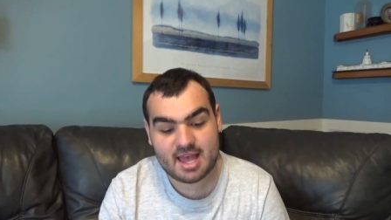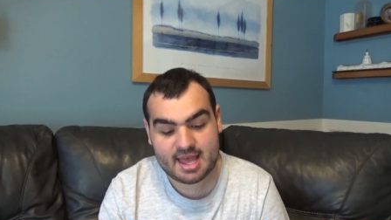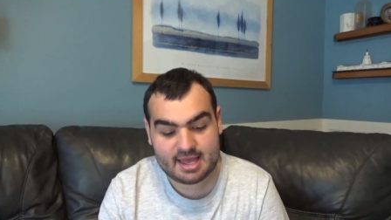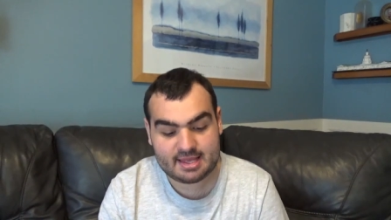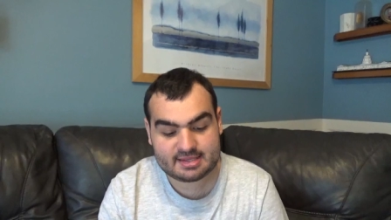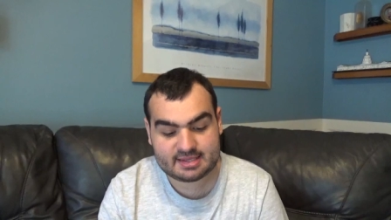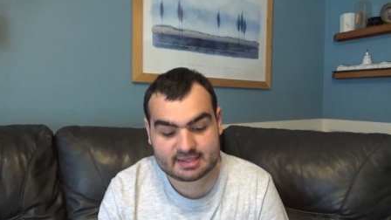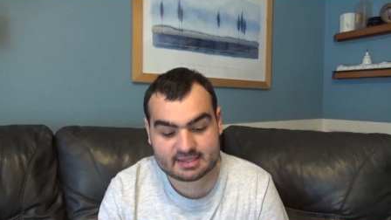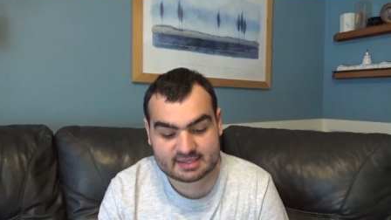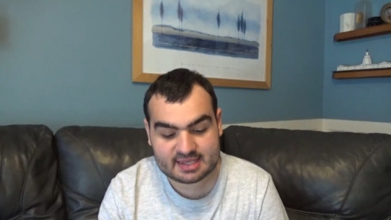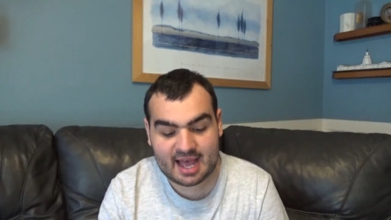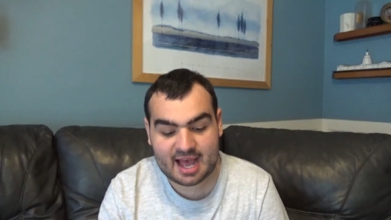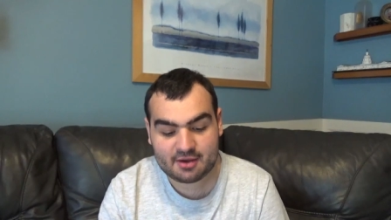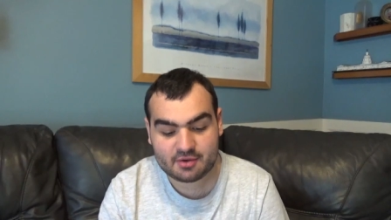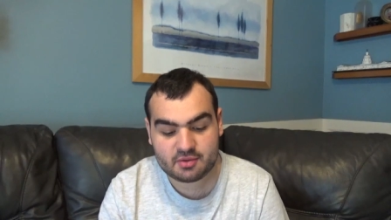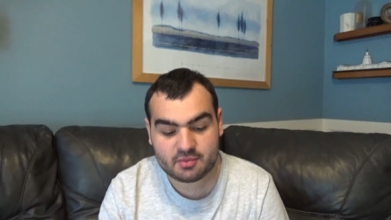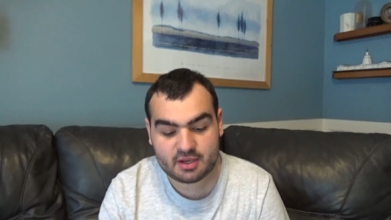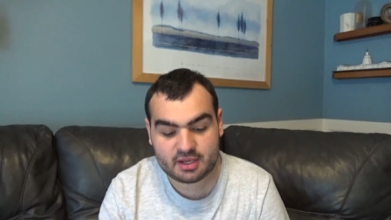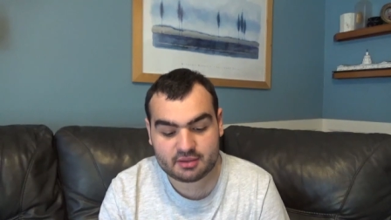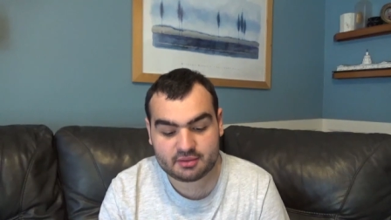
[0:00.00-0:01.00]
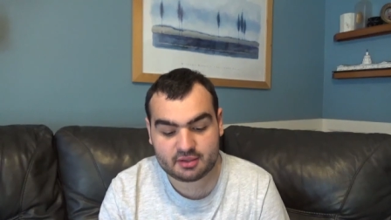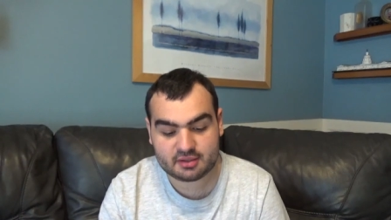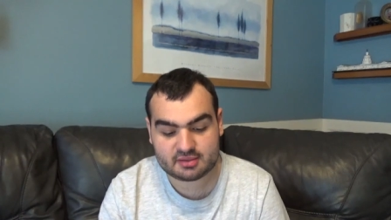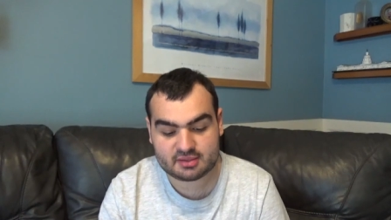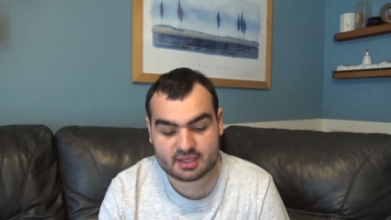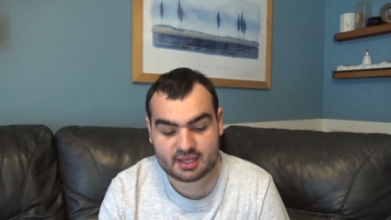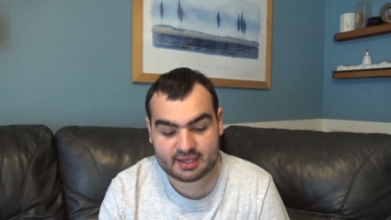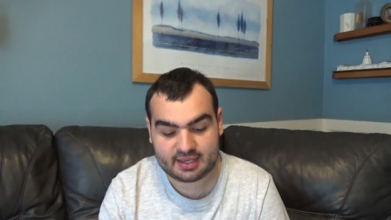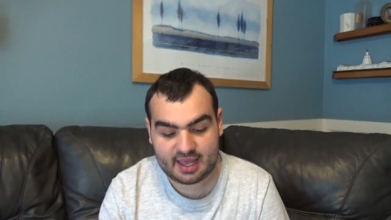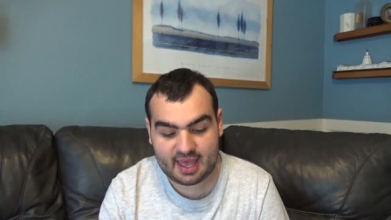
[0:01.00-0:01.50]
is exactly what it
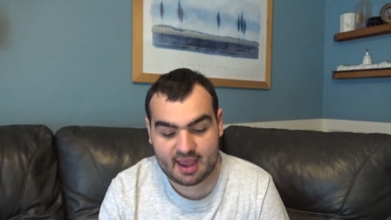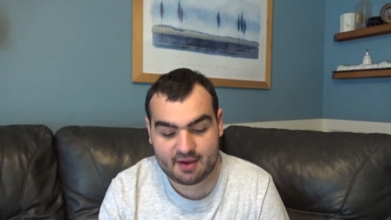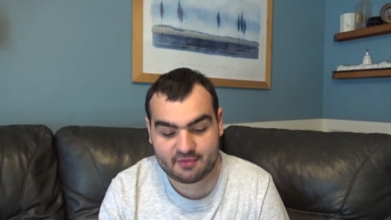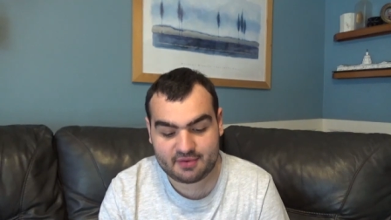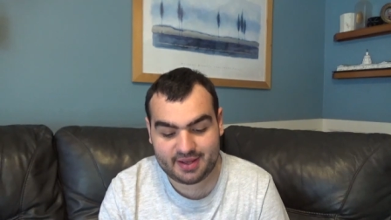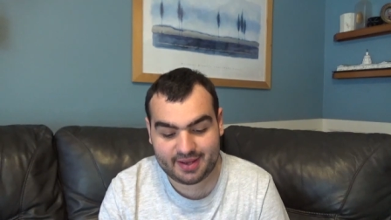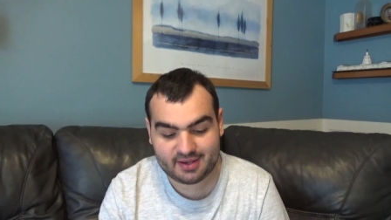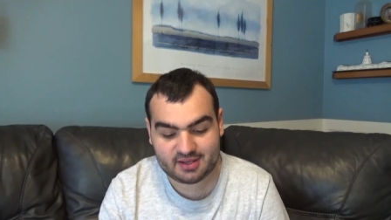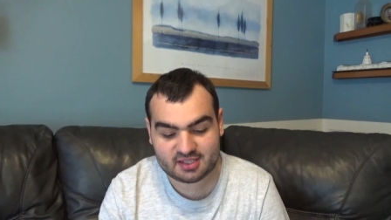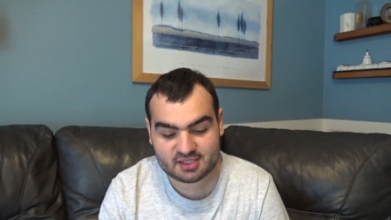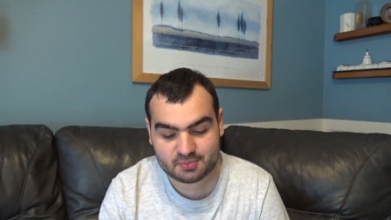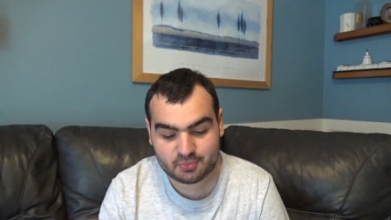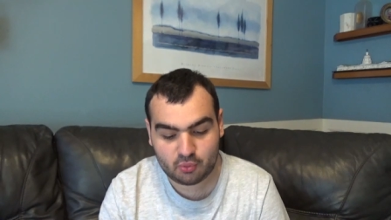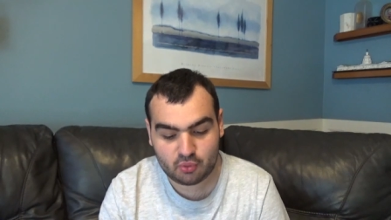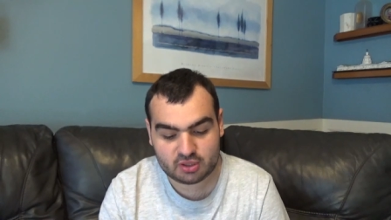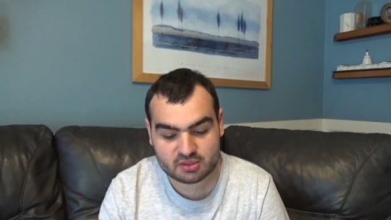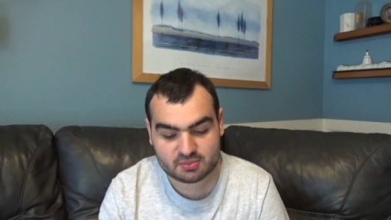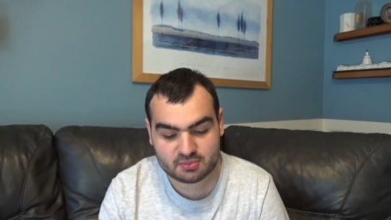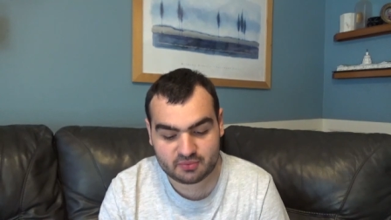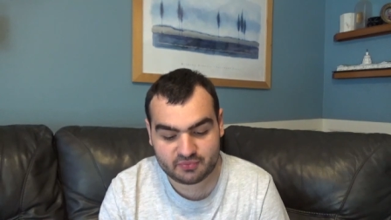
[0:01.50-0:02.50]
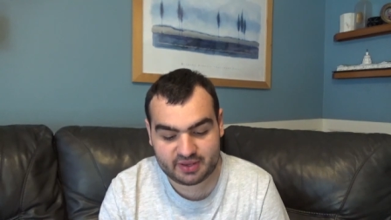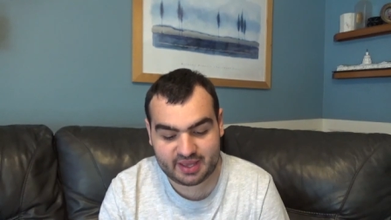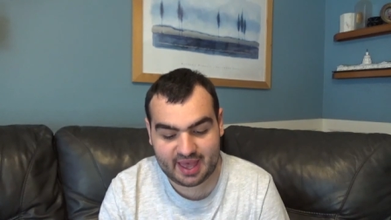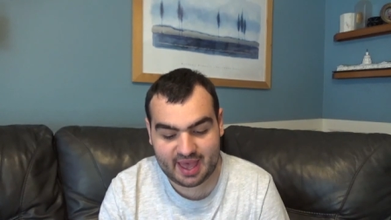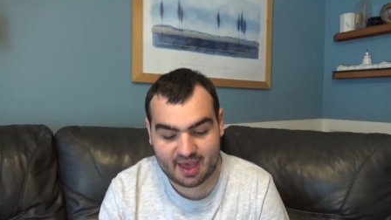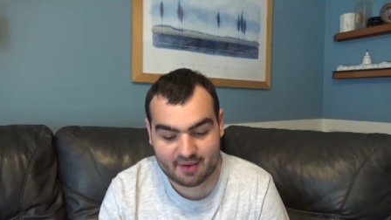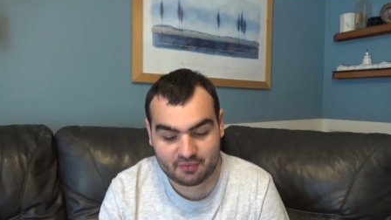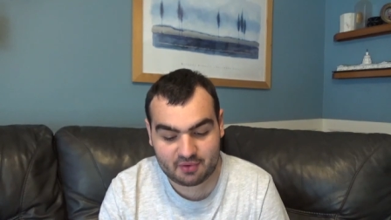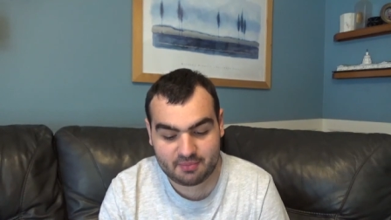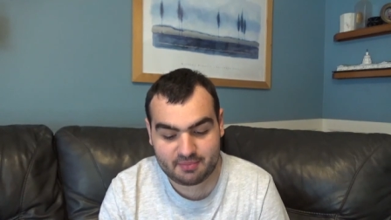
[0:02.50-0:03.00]
looks like. Every other sports movie
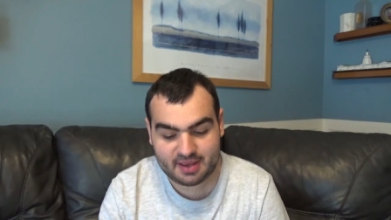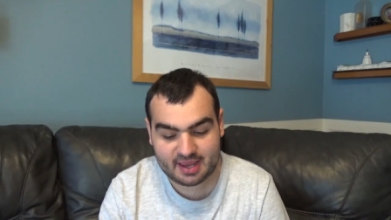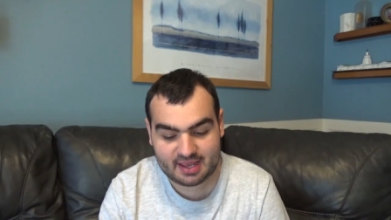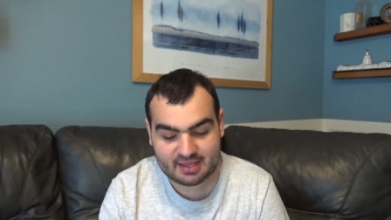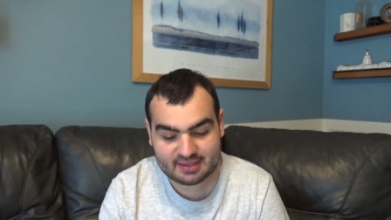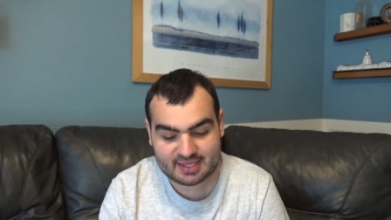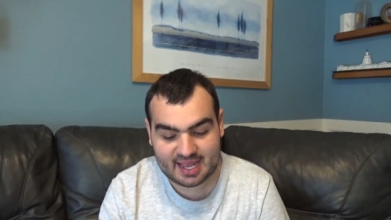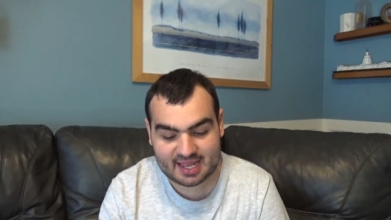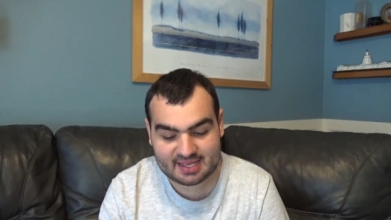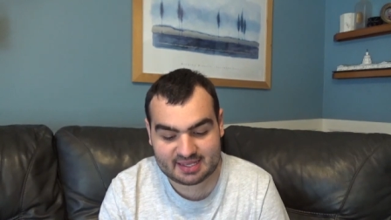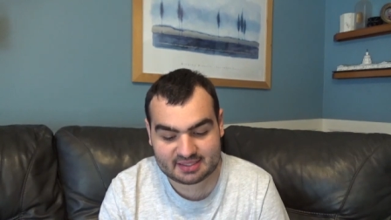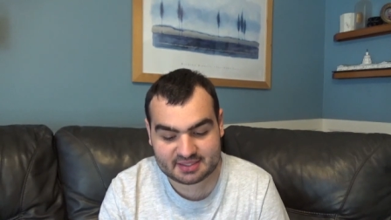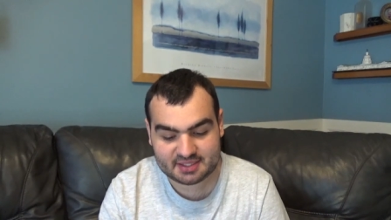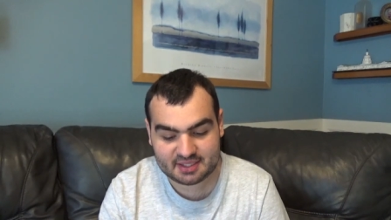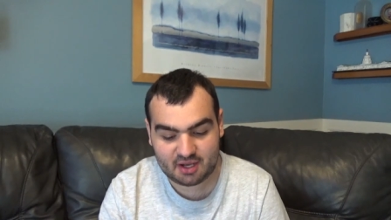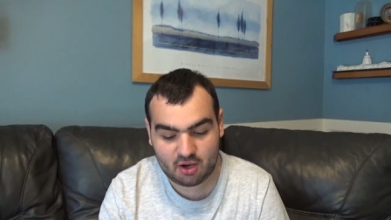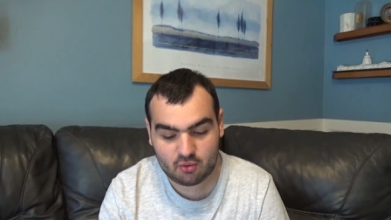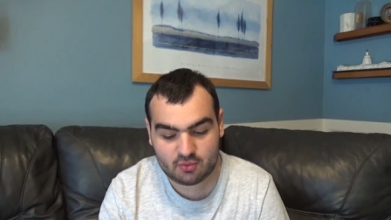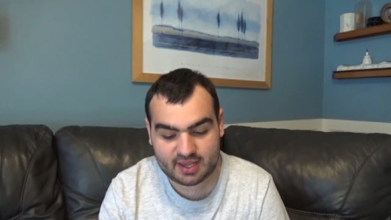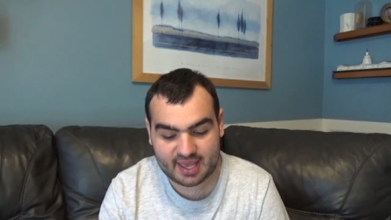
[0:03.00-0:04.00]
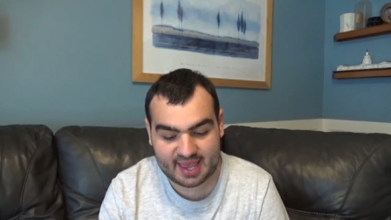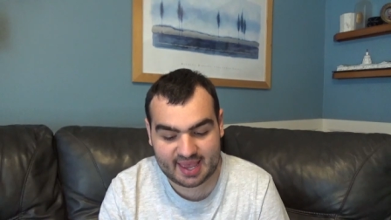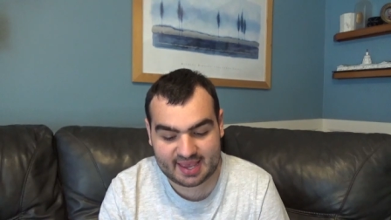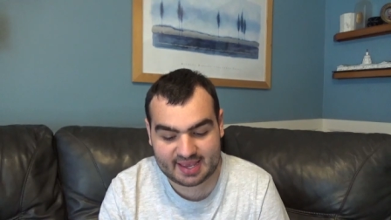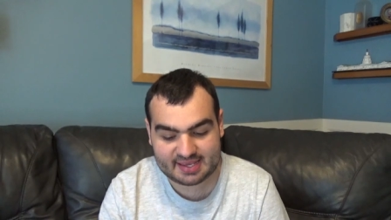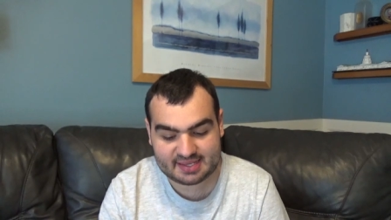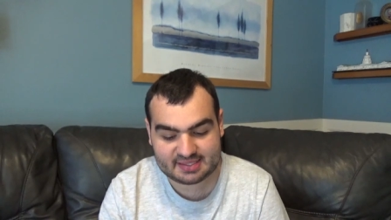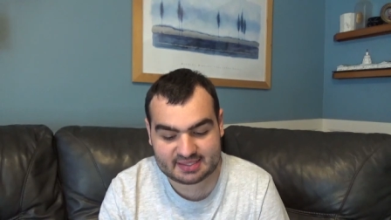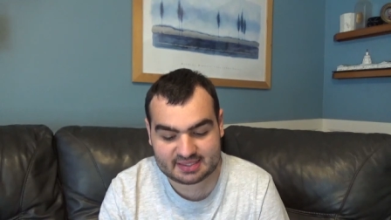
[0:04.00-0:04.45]
ever made that is okay,